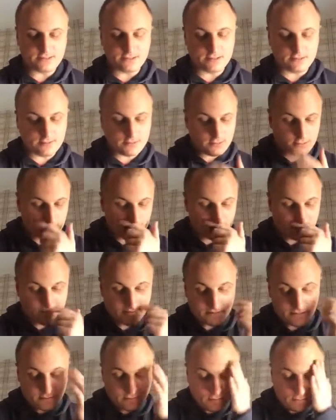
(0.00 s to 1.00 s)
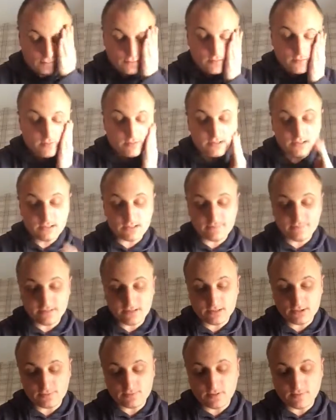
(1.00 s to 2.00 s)
So I'm back with another
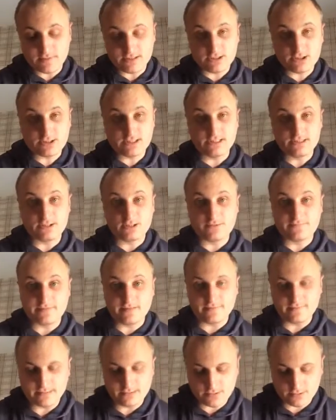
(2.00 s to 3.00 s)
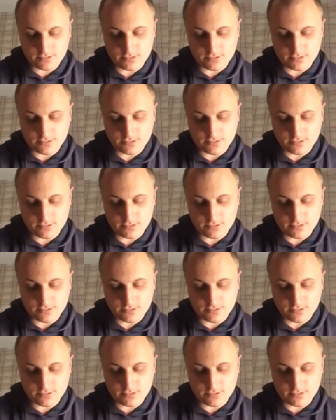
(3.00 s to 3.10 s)
video, some more match tonight, just for you, right.